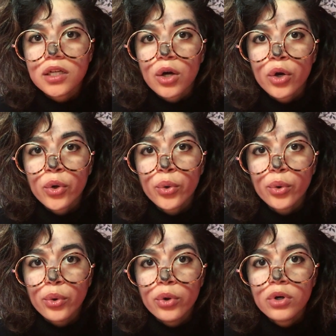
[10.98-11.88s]
uh,
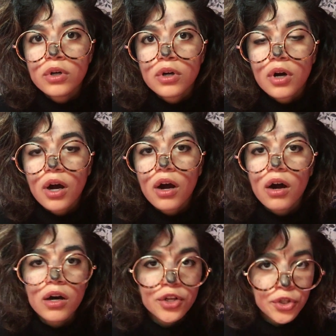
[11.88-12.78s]
who
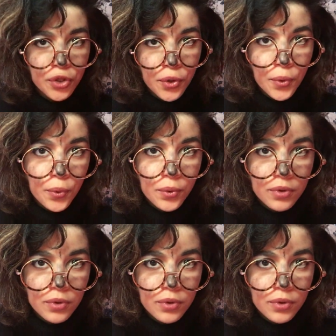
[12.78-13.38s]
are you?